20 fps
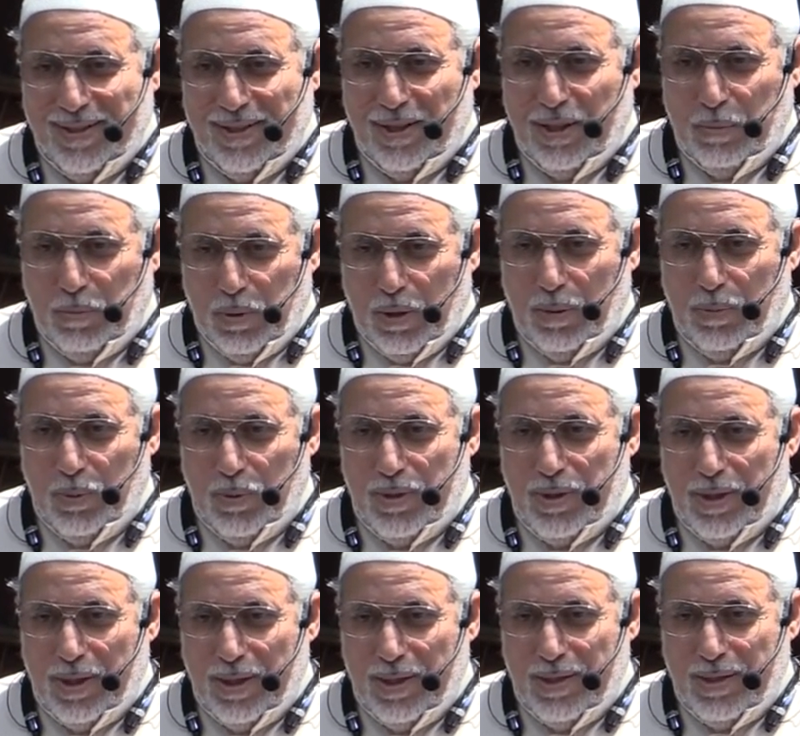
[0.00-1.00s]
The
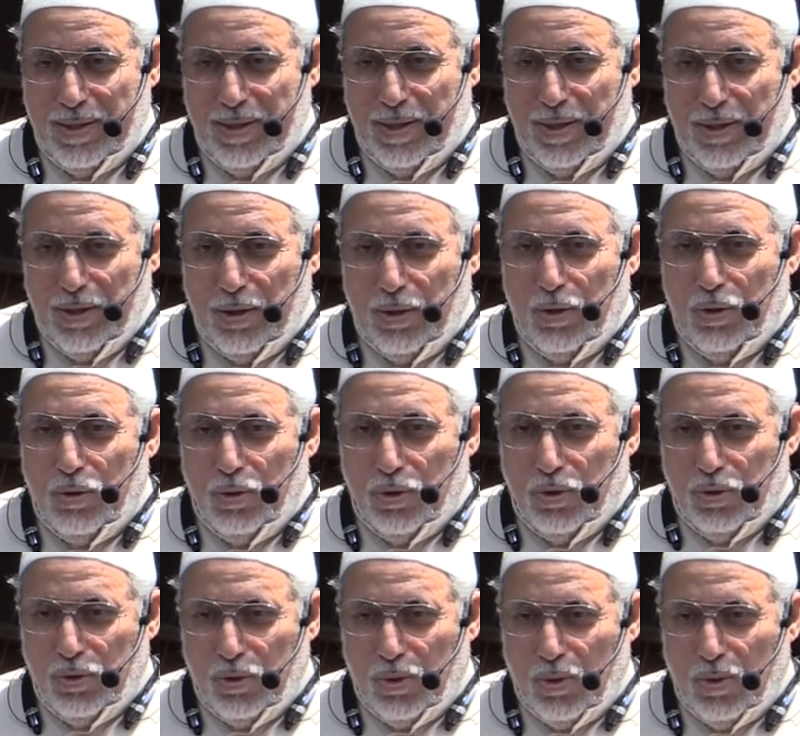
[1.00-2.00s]
purpose is
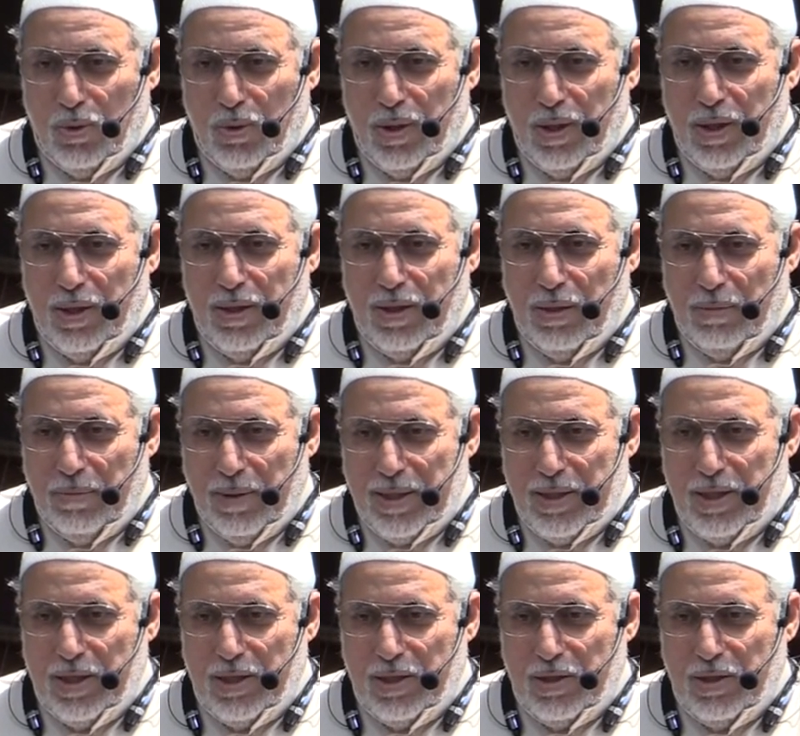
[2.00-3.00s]
controlling the
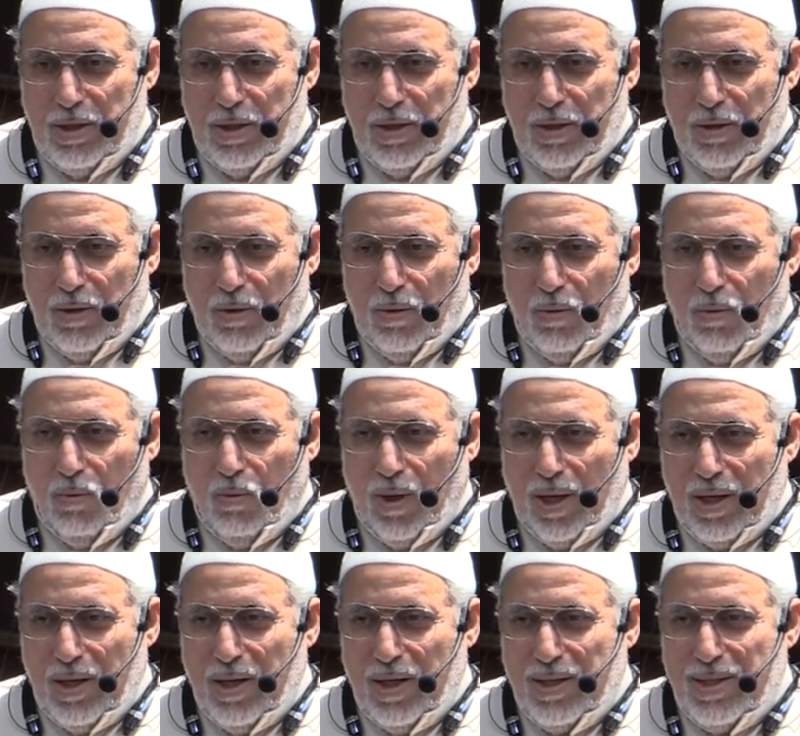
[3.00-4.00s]
message.
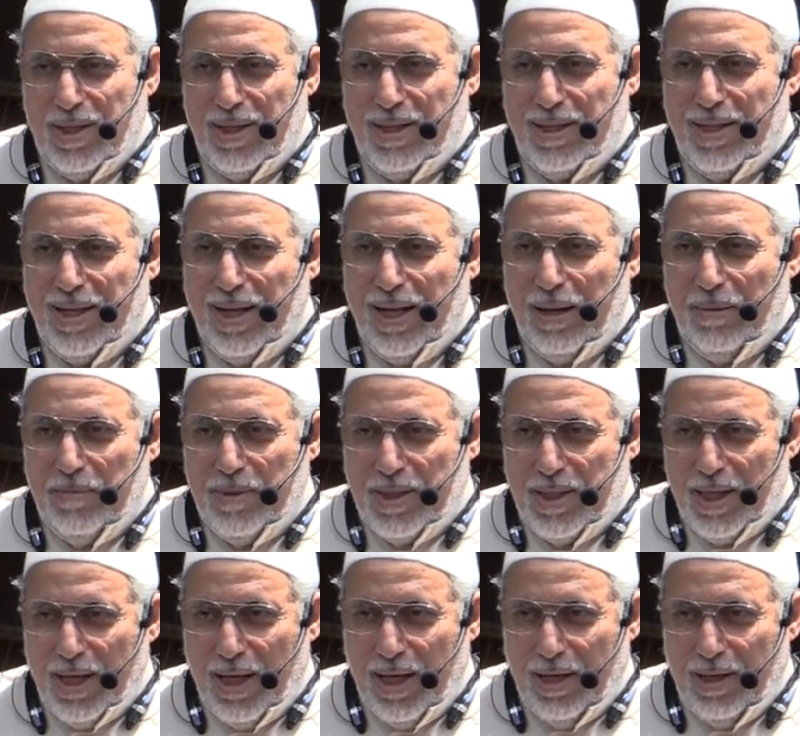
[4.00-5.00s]
What does Islam
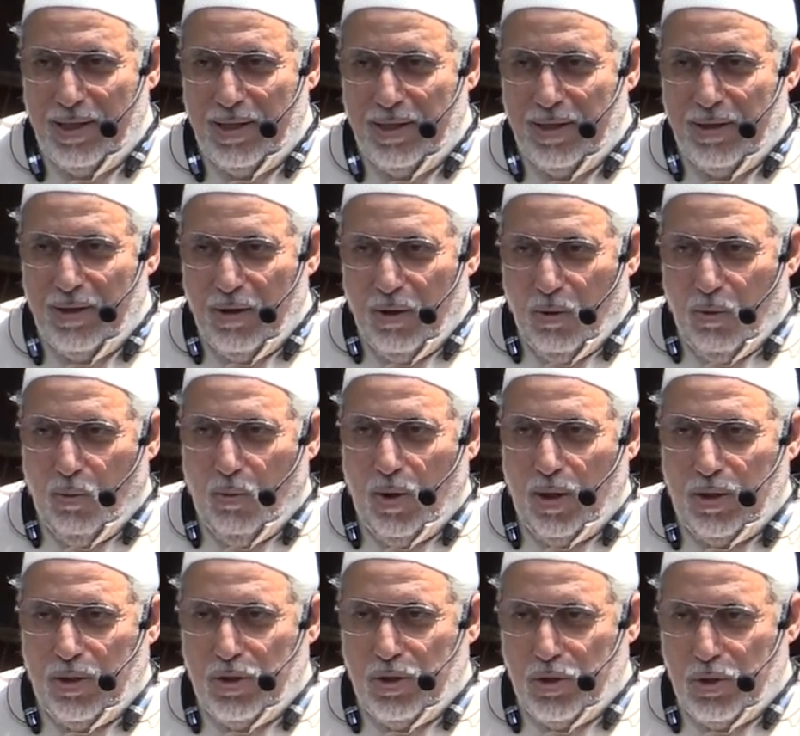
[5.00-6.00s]
say?
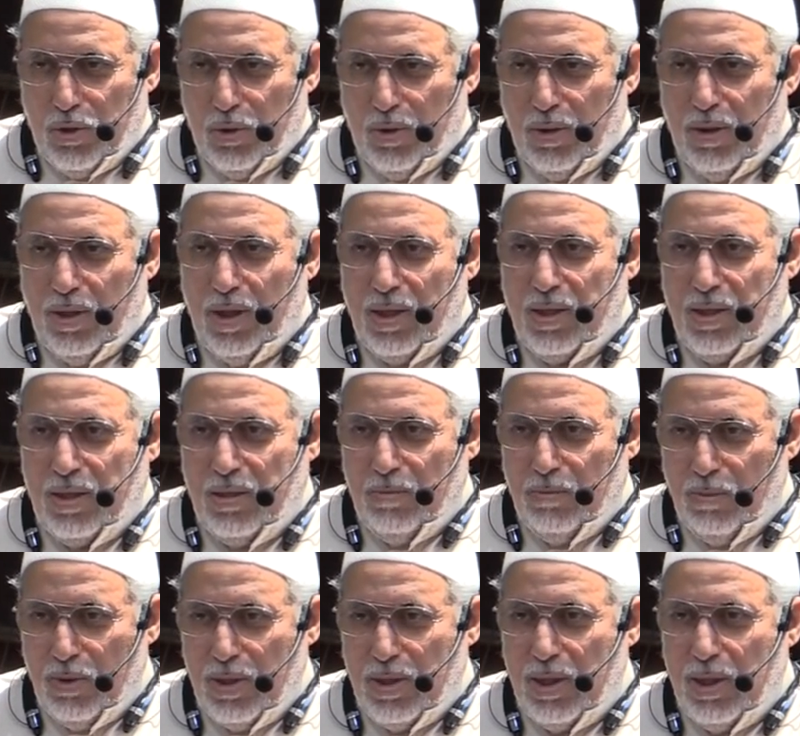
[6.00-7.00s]
What should the
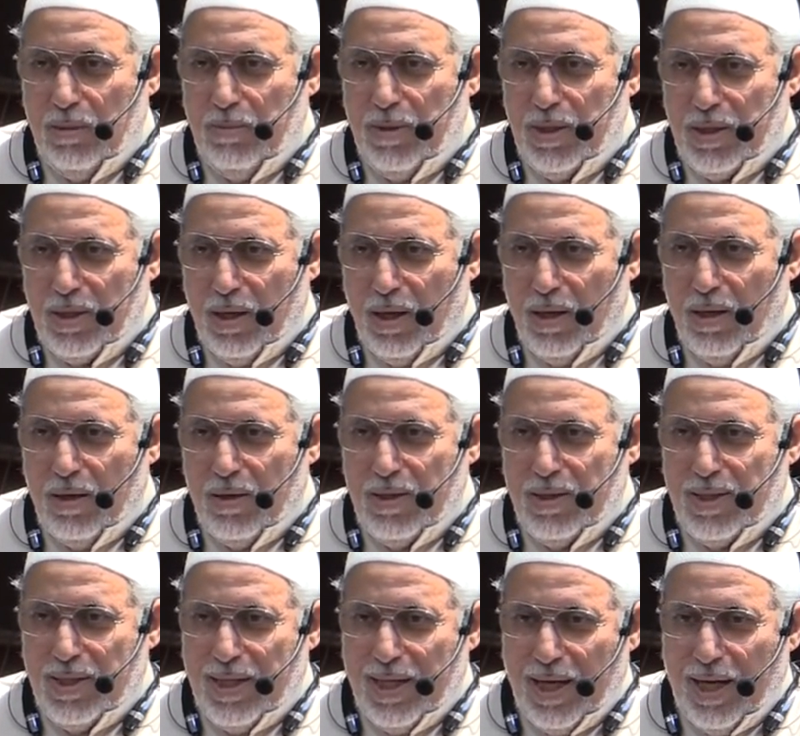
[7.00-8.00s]
Muslim
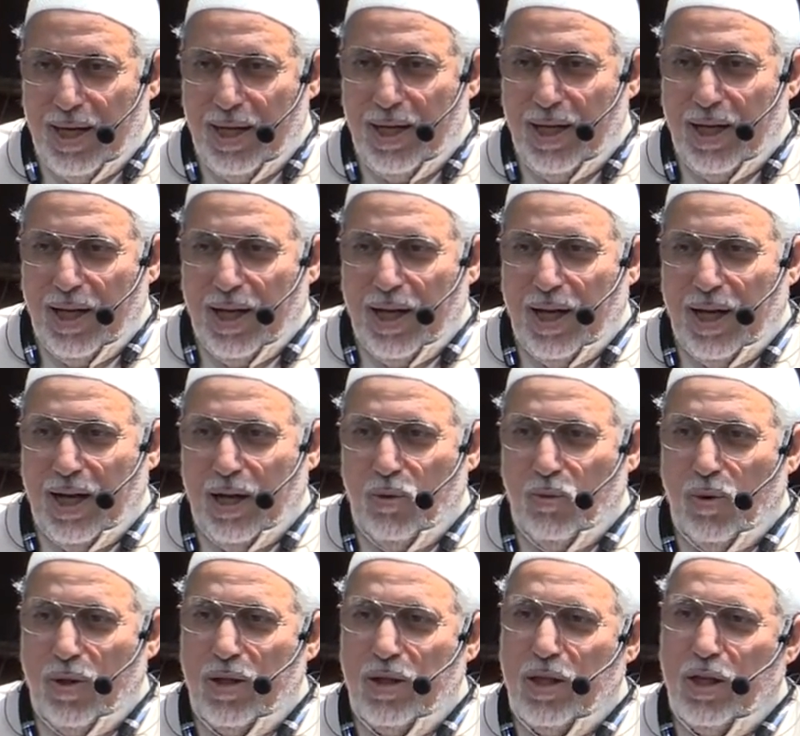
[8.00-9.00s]
scholars say?
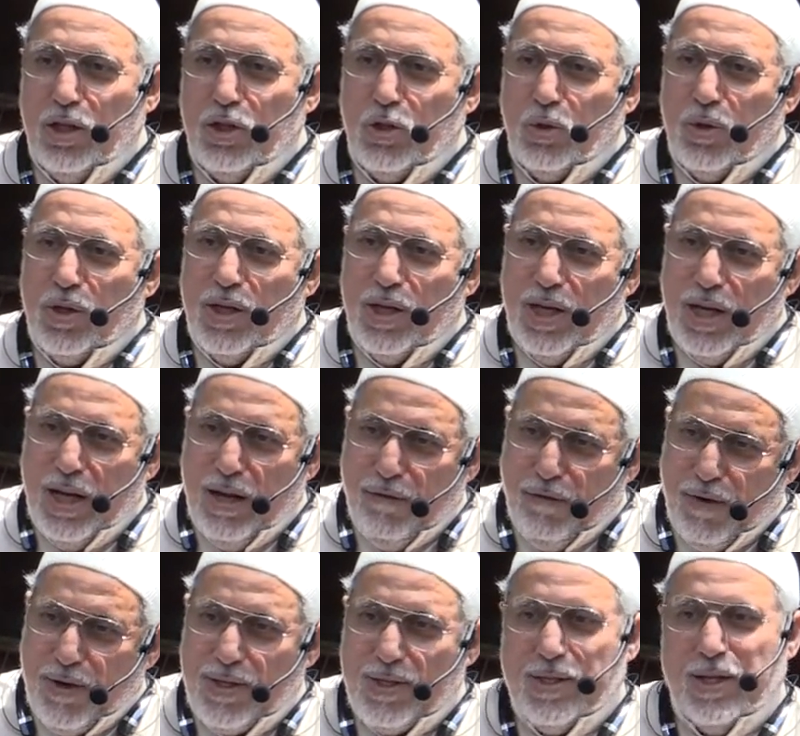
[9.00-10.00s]
And what they should
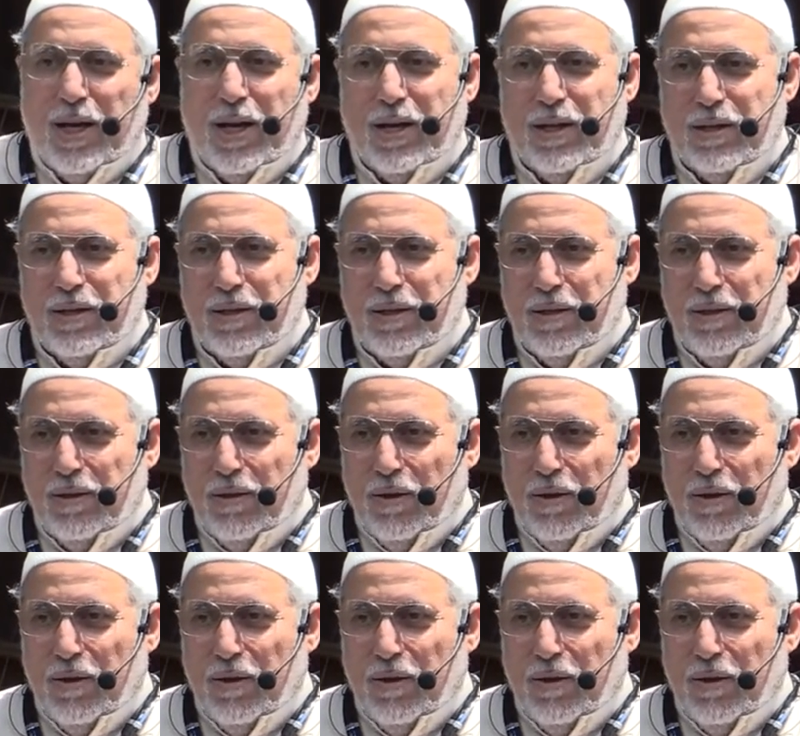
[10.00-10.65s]
never say?